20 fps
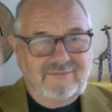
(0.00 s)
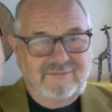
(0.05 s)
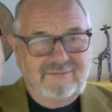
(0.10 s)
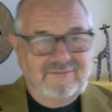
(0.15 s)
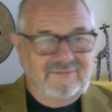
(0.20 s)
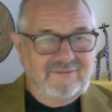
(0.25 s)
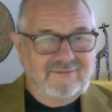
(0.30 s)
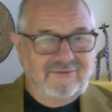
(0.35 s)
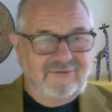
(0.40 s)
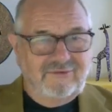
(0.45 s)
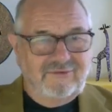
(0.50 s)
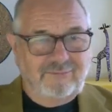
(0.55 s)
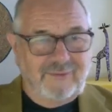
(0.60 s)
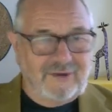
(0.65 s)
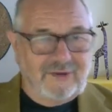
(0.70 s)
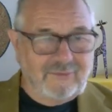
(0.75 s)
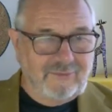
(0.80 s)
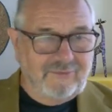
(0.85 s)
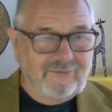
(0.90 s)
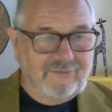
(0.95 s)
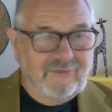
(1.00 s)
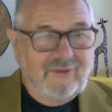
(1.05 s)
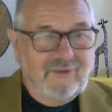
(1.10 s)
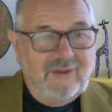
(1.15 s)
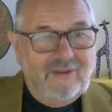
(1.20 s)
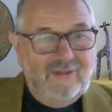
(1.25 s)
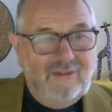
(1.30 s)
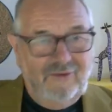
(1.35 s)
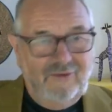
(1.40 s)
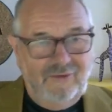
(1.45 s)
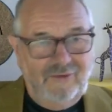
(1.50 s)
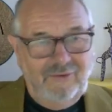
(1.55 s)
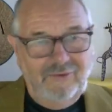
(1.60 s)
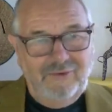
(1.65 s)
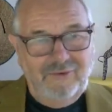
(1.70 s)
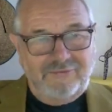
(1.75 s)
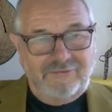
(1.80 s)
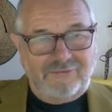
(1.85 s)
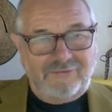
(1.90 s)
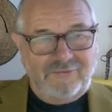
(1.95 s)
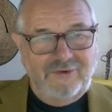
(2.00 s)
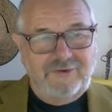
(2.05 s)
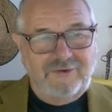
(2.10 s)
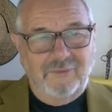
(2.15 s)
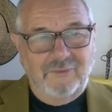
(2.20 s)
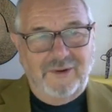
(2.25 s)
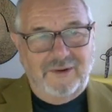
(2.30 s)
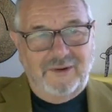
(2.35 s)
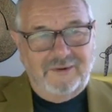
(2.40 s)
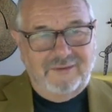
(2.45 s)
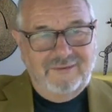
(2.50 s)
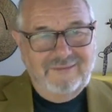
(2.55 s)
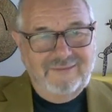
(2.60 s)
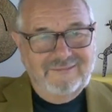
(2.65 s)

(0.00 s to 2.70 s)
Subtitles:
This is backwards. The law of 3 to 1.